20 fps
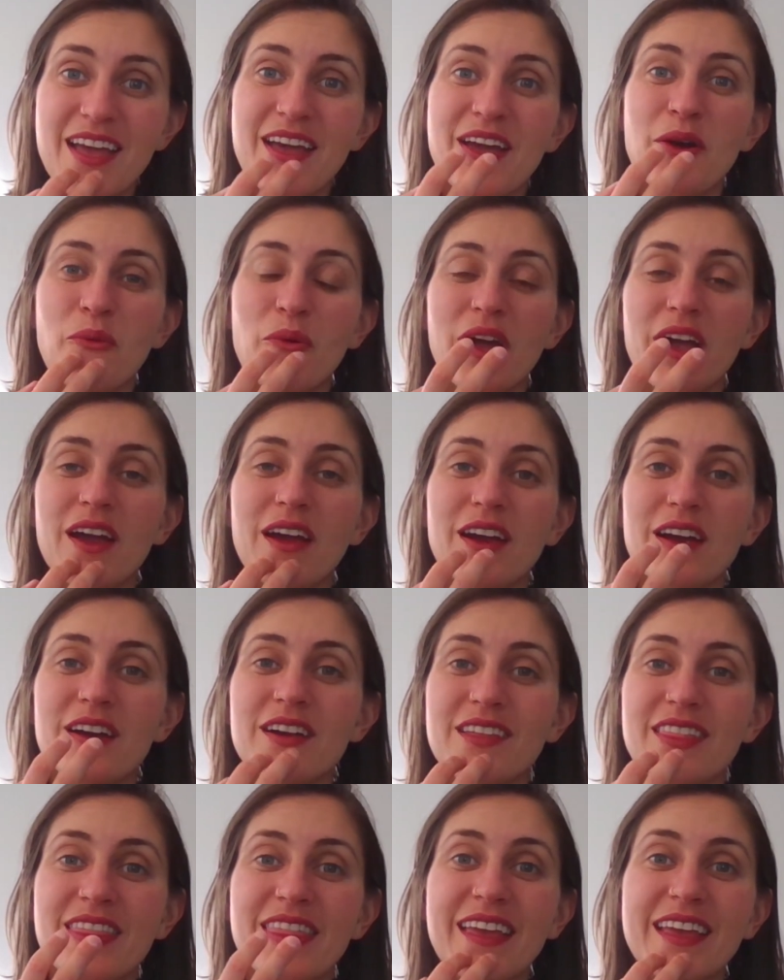where
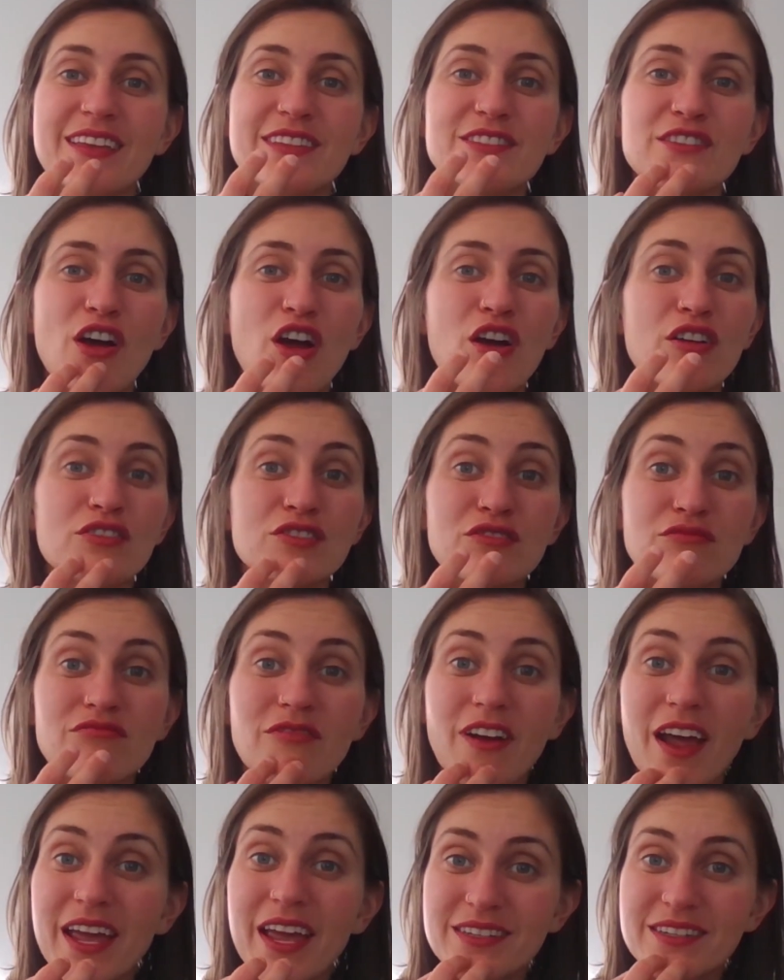things aren't
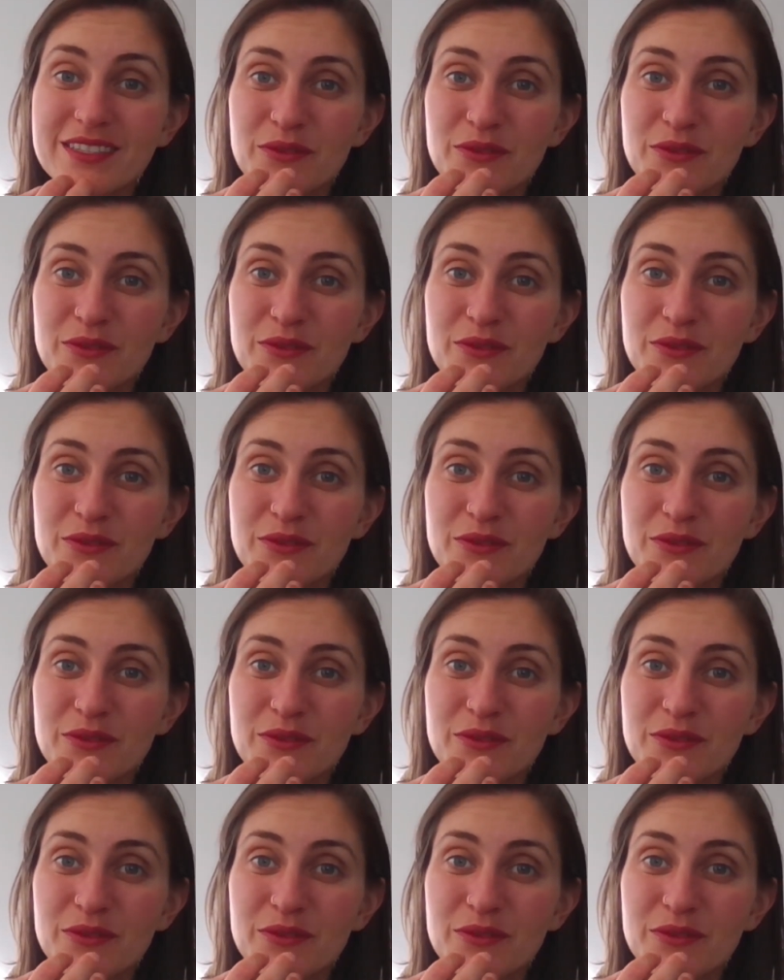right,